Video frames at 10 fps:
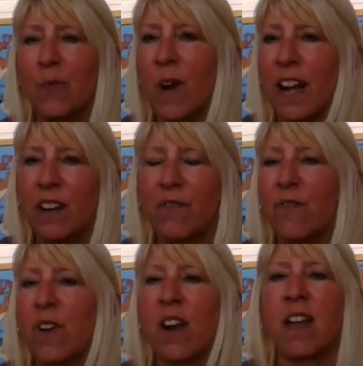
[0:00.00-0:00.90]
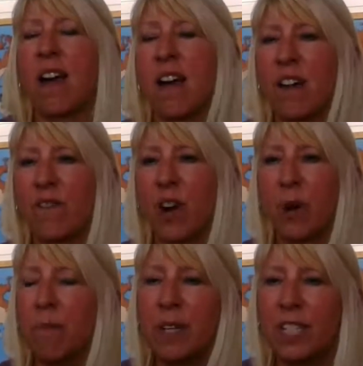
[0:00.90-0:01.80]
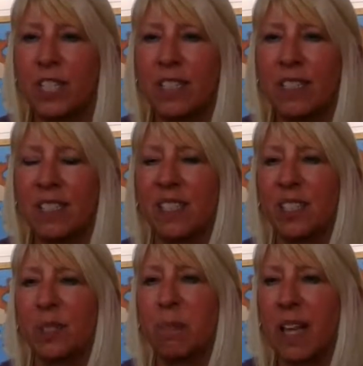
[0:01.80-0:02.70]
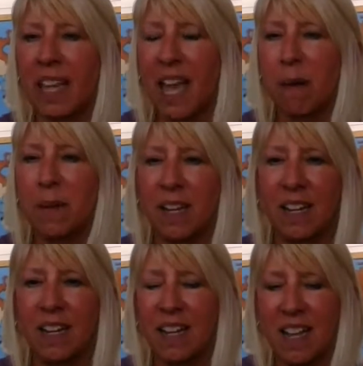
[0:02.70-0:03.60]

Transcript: right in front of our missions display cabinet.